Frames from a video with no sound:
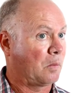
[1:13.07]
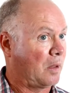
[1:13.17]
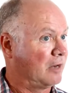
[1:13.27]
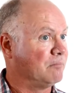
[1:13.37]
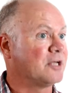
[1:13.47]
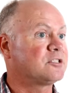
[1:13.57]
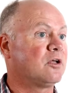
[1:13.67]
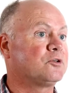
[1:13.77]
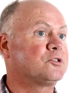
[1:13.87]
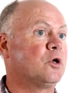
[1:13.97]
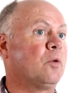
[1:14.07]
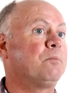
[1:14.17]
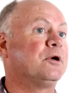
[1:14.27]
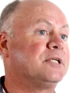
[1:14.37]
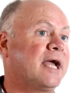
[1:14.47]
It must also
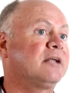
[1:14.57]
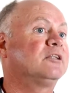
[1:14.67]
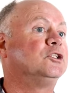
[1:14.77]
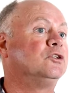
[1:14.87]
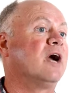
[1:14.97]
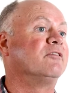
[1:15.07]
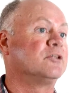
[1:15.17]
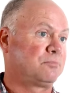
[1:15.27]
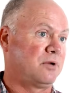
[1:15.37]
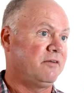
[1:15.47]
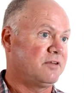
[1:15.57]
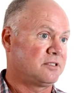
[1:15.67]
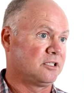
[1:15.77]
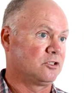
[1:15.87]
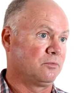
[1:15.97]
protect the driver's
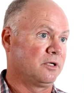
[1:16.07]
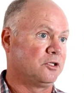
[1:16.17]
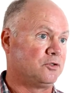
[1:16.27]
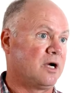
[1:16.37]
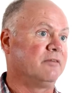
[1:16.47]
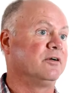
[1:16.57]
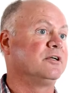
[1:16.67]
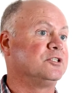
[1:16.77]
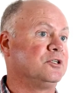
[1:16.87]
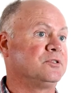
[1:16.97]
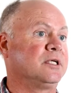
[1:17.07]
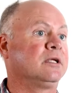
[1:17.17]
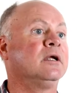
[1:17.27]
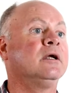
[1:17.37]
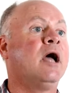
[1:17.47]
privacy. So when a driver is
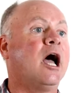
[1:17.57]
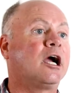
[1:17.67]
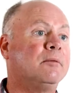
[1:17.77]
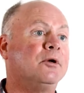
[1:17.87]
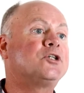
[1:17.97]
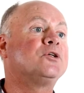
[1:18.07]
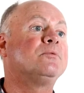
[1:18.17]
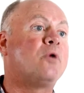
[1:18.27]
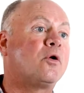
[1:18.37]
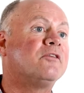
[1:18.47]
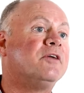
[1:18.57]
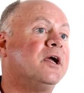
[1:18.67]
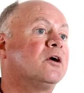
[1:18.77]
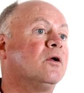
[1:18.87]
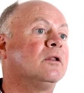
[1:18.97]
using a commercial motor
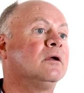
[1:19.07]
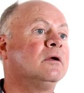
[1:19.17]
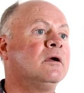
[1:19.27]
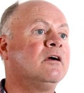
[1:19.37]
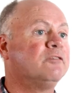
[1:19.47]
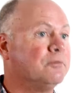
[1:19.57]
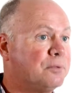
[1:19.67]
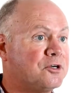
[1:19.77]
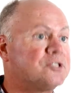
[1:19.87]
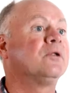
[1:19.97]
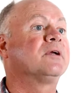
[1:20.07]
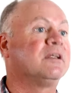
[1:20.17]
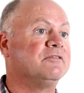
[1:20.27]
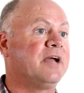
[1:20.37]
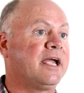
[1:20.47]
vehicle for personal
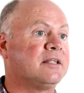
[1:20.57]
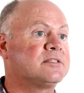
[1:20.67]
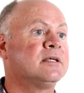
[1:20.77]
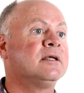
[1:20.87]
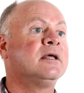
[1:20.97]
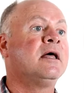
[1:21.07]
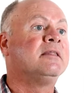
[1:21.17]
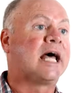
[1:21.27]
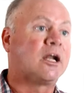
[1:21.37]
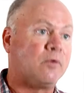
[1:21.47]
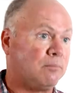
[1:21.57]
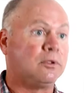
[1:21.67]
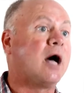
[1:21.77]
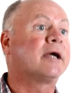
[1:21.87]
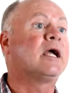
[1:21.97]
conveyance, that it will
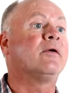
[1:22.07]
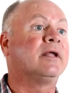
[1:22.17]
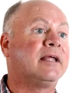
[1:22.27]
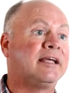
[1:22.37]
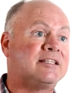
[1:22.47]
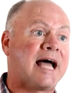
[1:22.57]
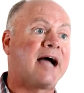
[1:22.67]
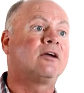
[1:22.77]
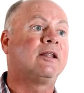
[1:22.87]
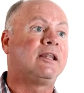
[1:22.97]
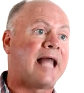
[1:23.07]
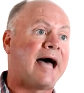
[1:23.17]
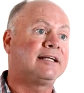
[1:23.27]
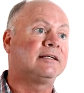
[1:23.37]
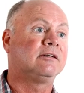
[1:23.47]
block out exact
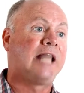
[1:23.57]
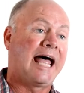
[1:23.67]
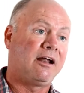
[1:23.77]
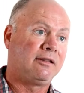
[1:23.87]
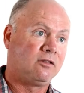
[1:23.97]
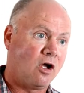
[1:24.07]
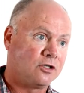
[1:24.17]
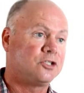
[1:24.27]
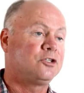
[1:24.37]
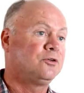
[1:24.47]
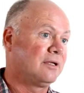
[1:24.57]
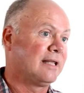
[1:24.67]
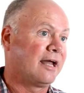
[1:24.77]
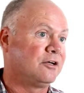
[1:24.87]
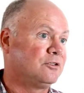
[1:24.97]
lat, lat, longitude and
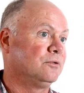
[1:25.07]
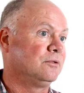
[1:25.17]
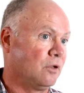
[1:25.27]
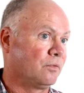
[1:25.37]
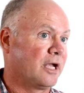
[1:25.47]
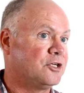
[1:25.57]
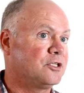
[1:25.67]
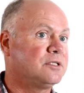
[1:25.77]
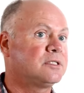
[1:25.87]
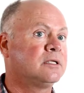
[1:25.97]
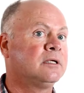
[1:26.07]
latitude locations